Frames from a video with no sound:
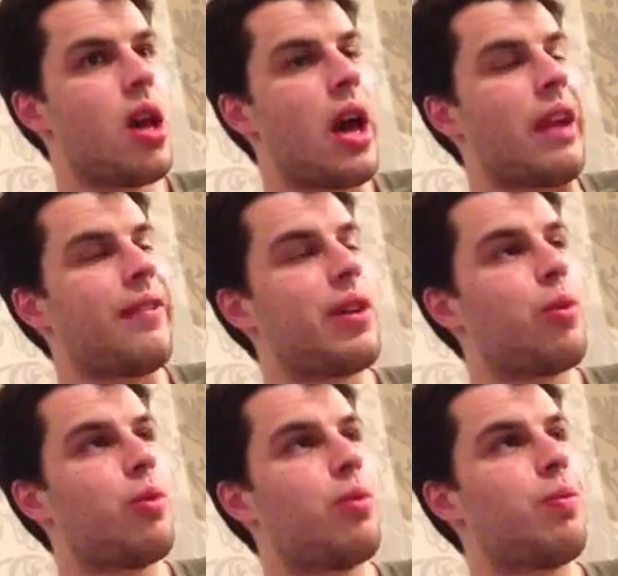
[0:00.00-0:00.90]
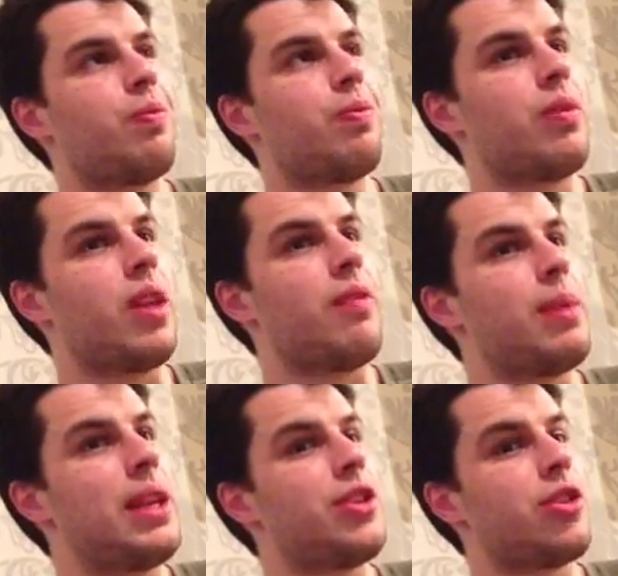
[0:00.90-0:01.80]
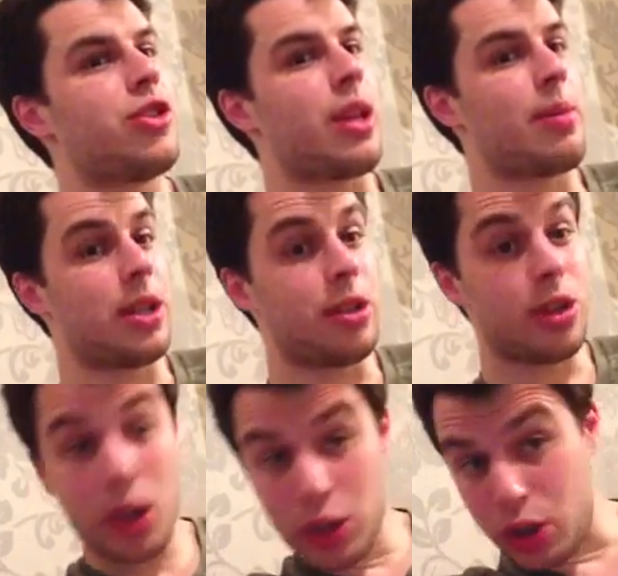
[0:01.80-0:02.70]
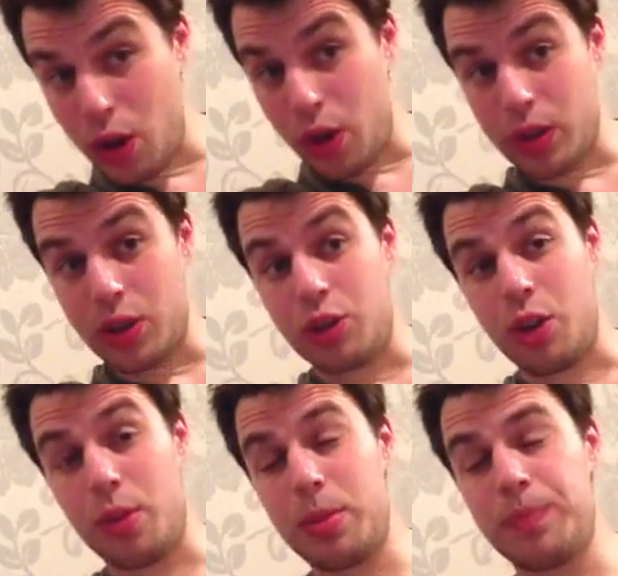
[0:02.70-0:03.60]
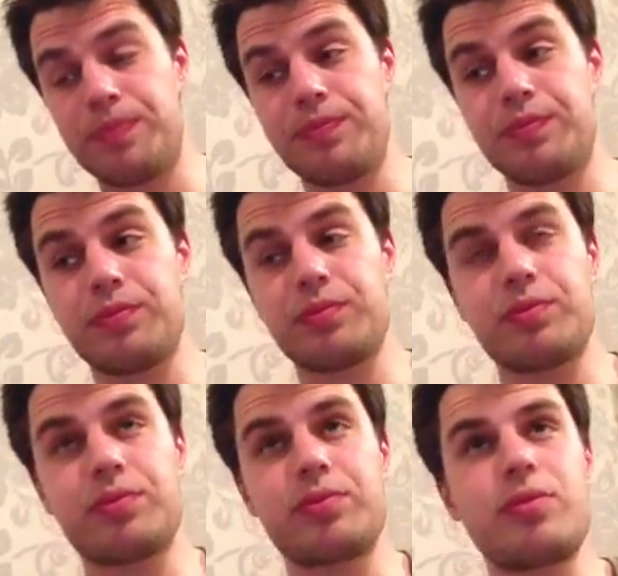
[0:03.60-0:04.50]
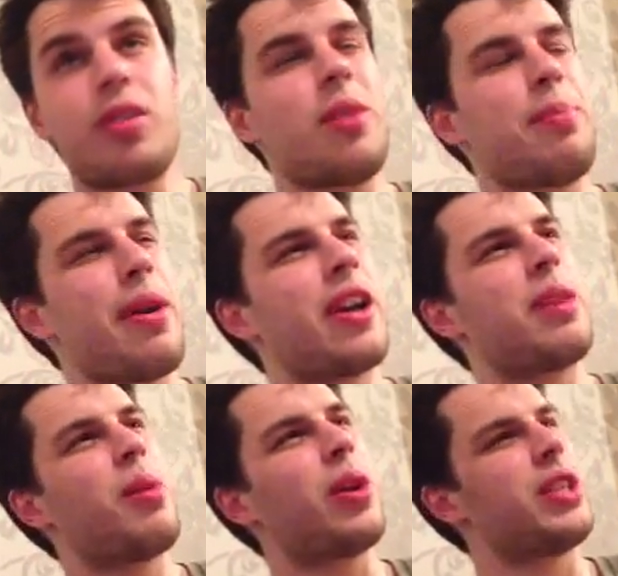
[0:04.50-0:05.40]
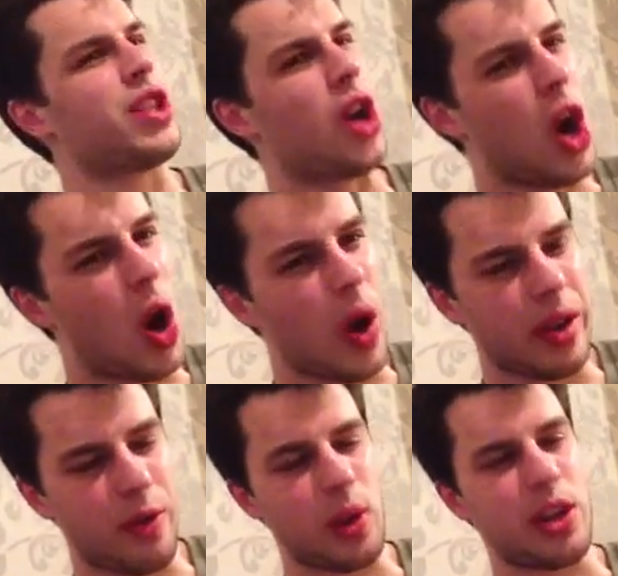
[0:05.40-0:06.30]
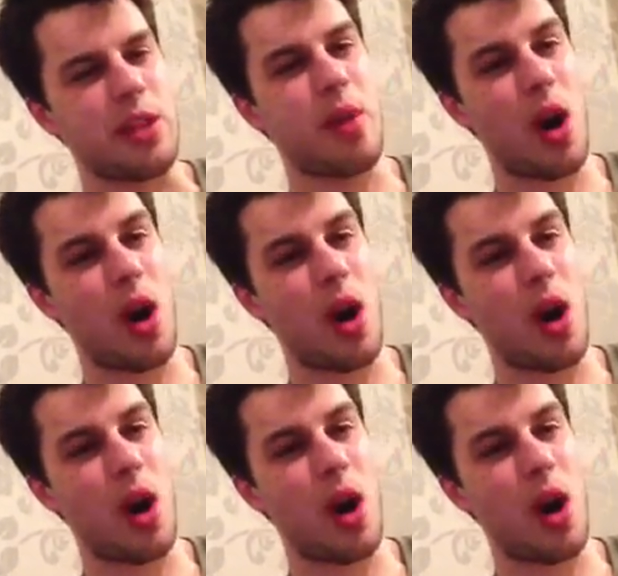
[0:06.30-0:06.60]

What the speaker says: And I think if Billy Joe's stamina does start to drop, bearing in mind he's a high volume,